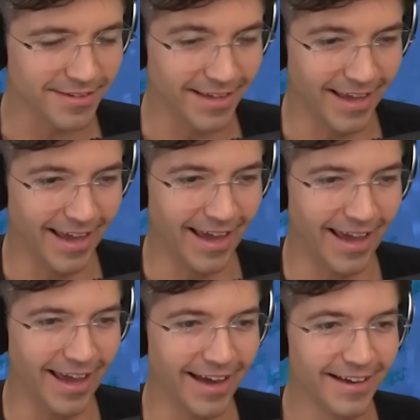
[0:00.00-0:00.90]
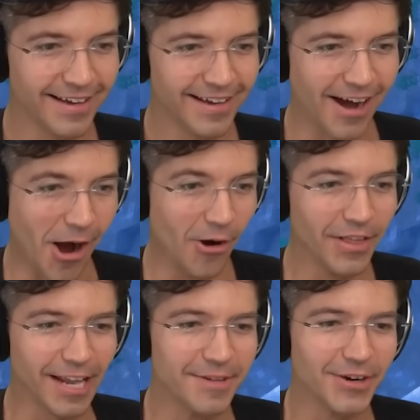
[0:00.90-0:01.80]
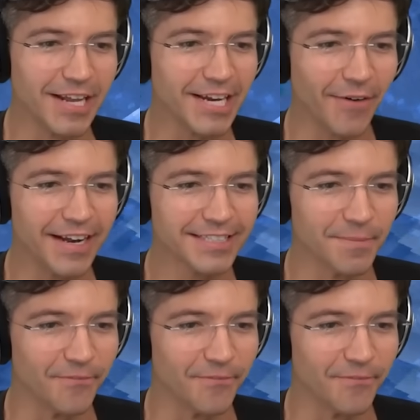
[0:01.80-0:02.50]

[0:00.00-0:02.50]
Yeah. Oh, look at him. He's already creating some